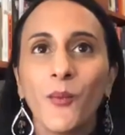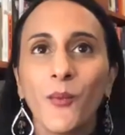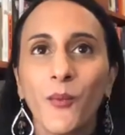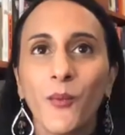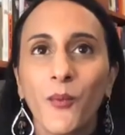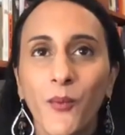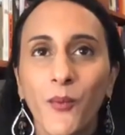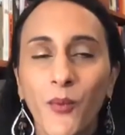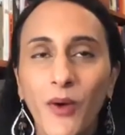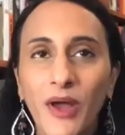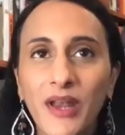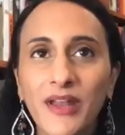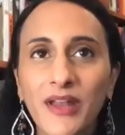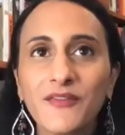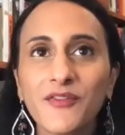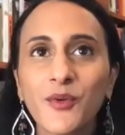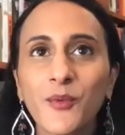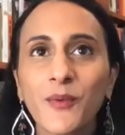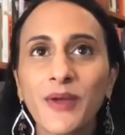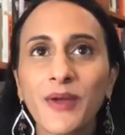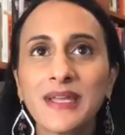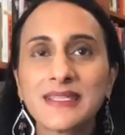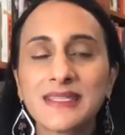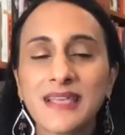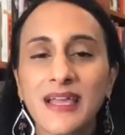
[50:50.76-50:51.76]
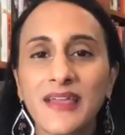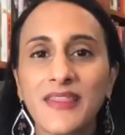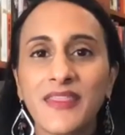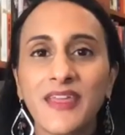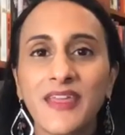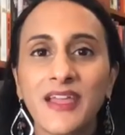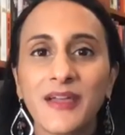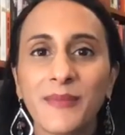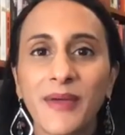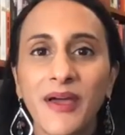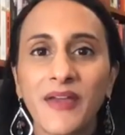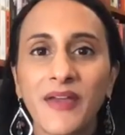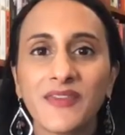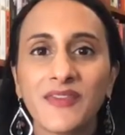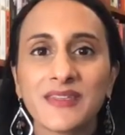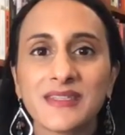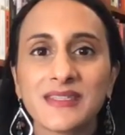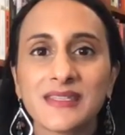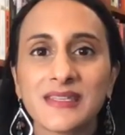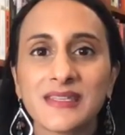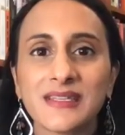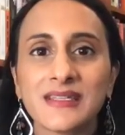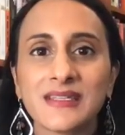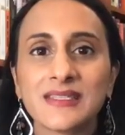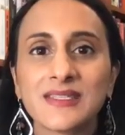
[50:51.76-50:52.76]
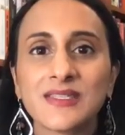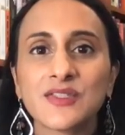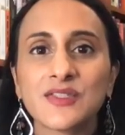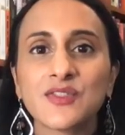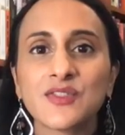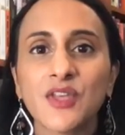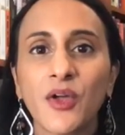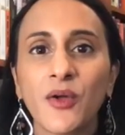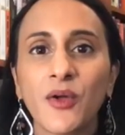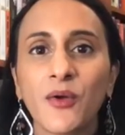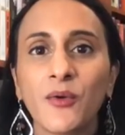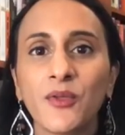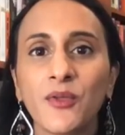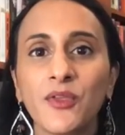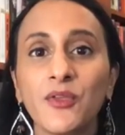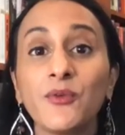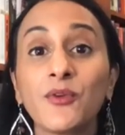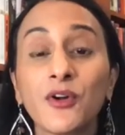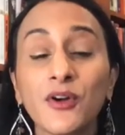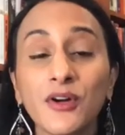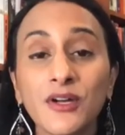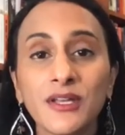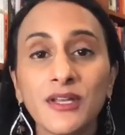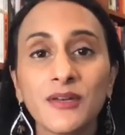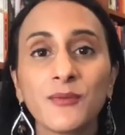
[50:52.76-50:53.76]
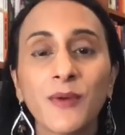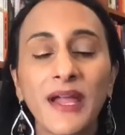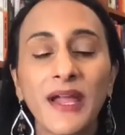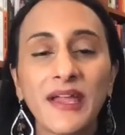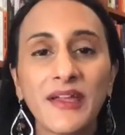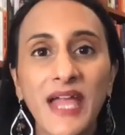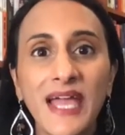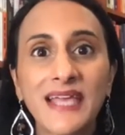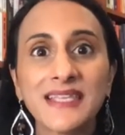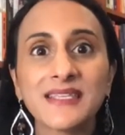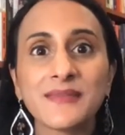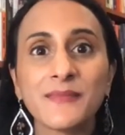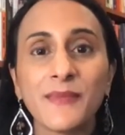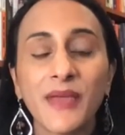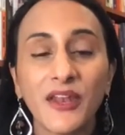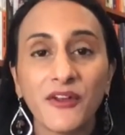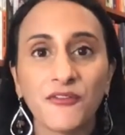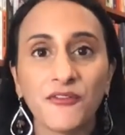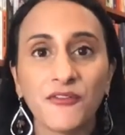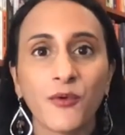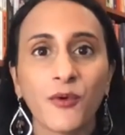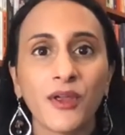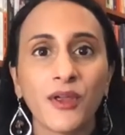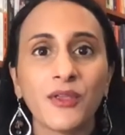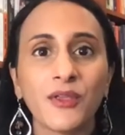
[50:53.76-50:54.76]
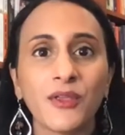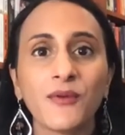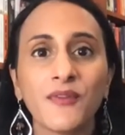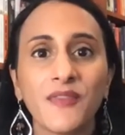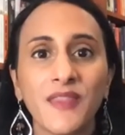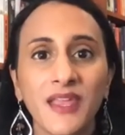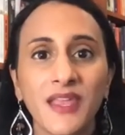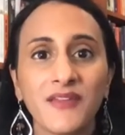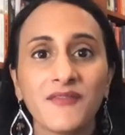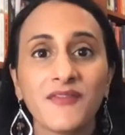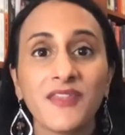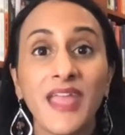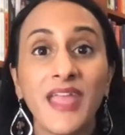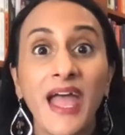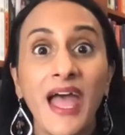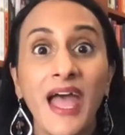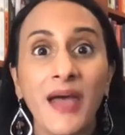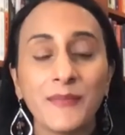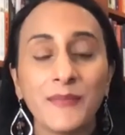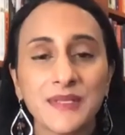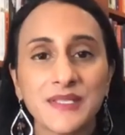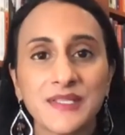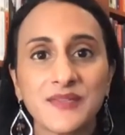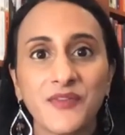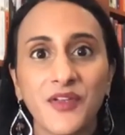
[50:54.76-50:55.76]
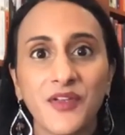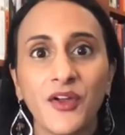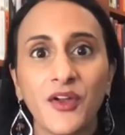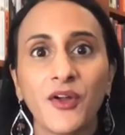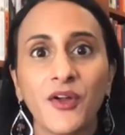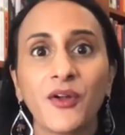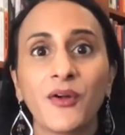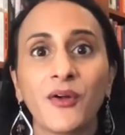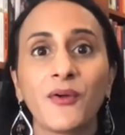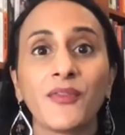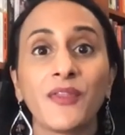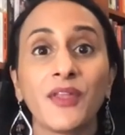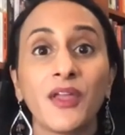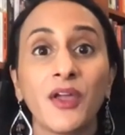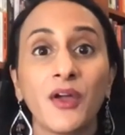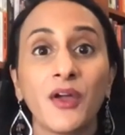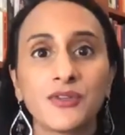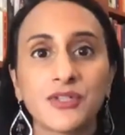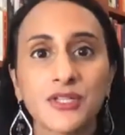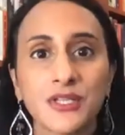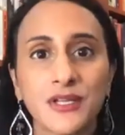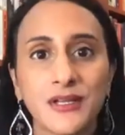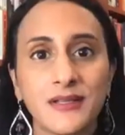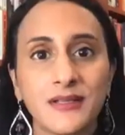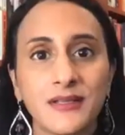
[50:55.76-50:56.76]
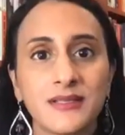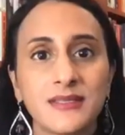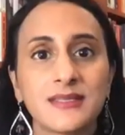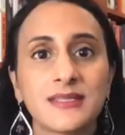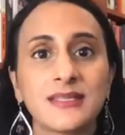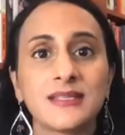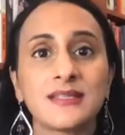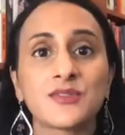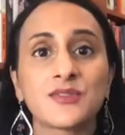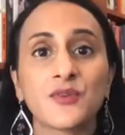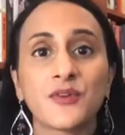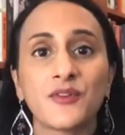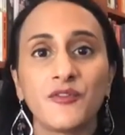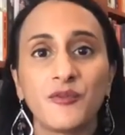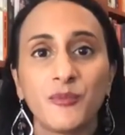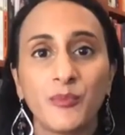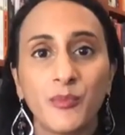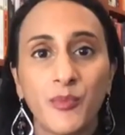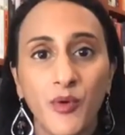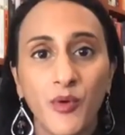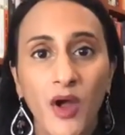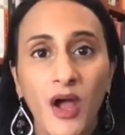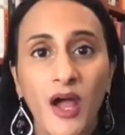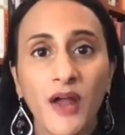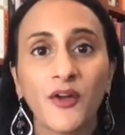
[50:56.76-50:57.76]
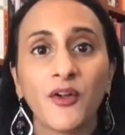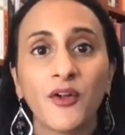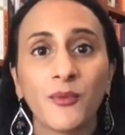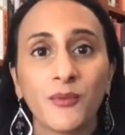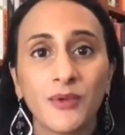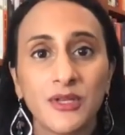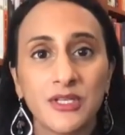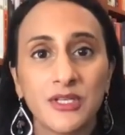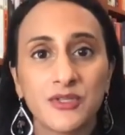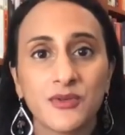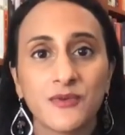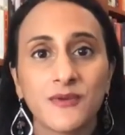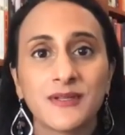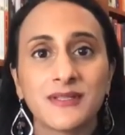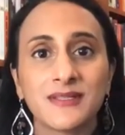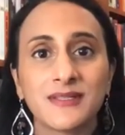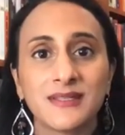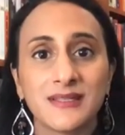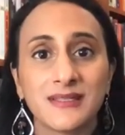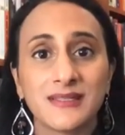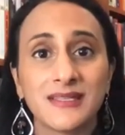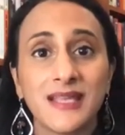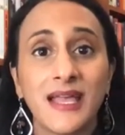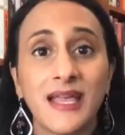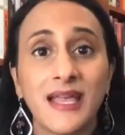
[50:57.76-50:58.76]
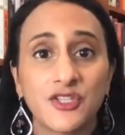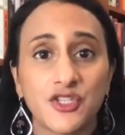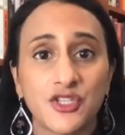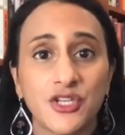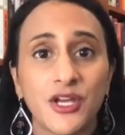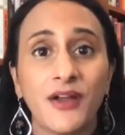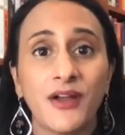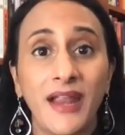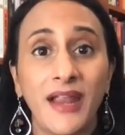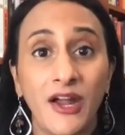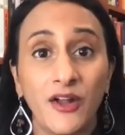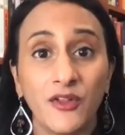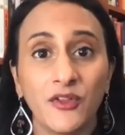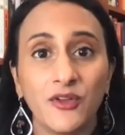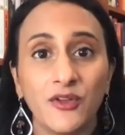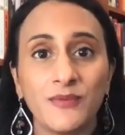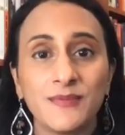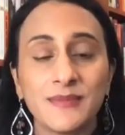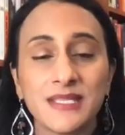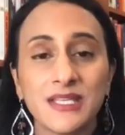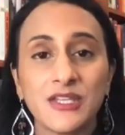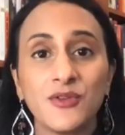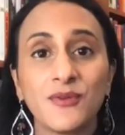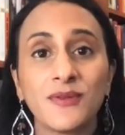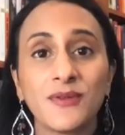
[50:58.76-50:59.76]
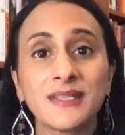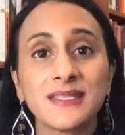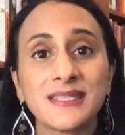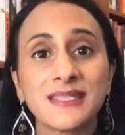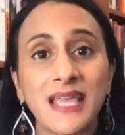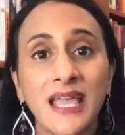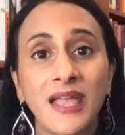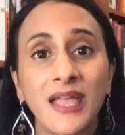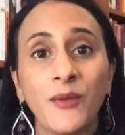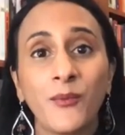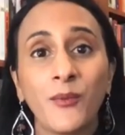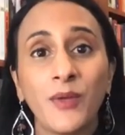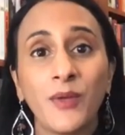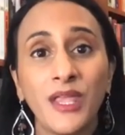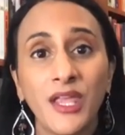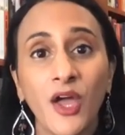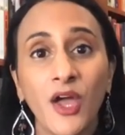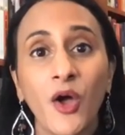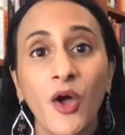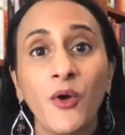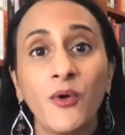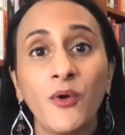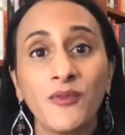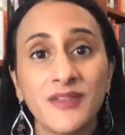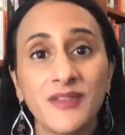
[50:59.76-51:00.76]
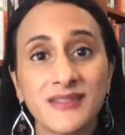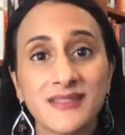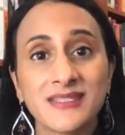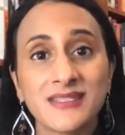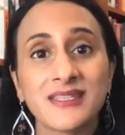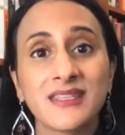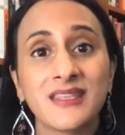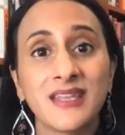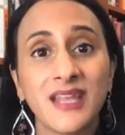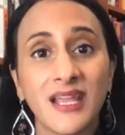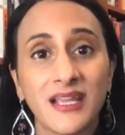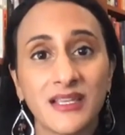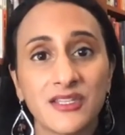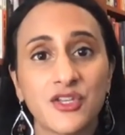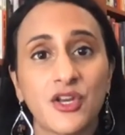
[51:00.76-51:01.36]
one of the ways I think about this is so you could, right, as a metaphor, you could think of the atmosphere or the oceans, these sort of broader resources as shared heirlooms. And you could say, we owe this to the next